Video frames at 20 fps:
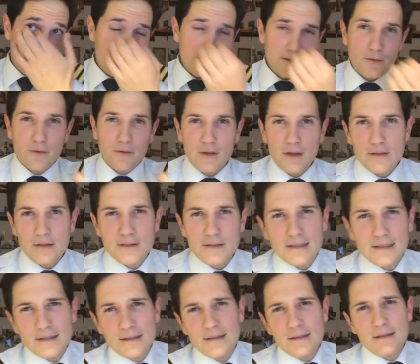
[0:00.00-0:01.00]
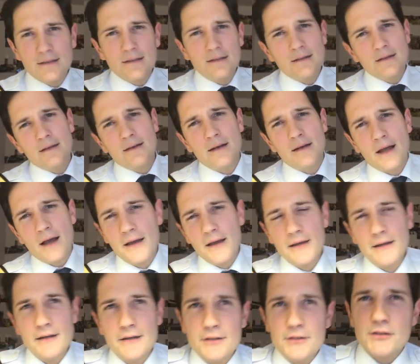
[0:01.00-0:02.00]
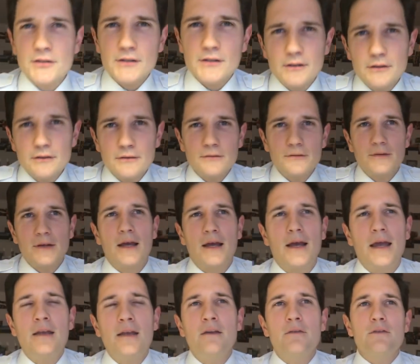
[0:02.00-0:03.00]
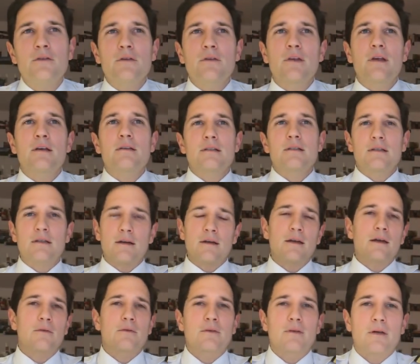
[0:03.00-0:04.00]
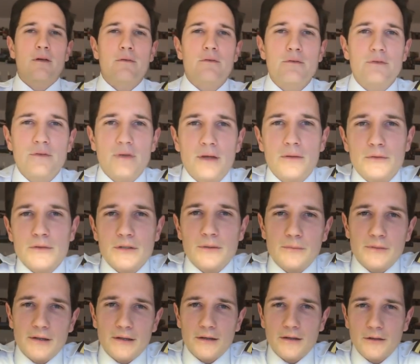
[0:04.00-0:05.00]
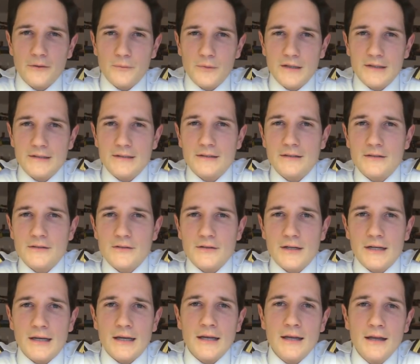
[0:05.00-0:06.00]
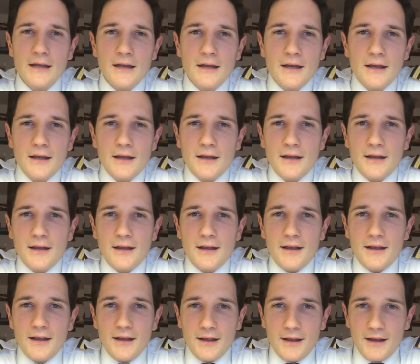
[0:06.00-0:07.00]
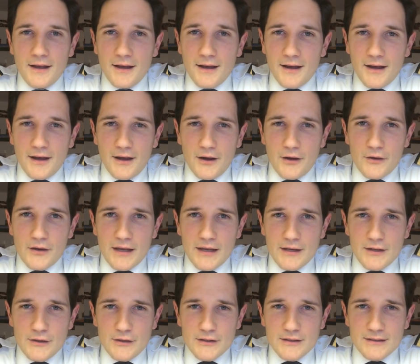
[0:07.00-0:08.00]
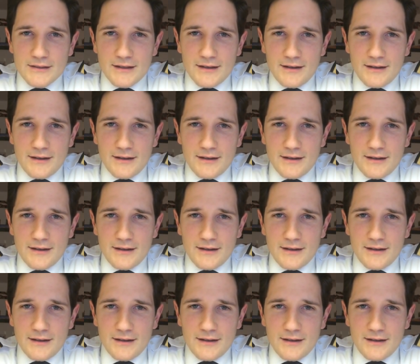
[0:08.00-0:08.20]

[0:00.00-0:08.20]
2009-ish, sort of. Yeah, end of 2009. I was completed the training. Okay, good.